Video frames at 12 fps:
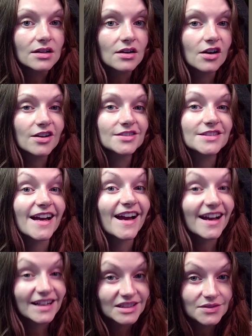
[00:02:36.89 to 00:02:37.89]
called to
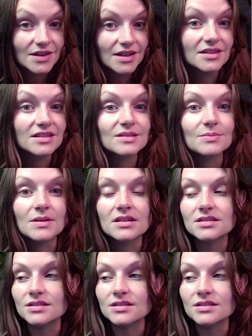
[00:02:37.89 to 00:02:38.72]
activate the space,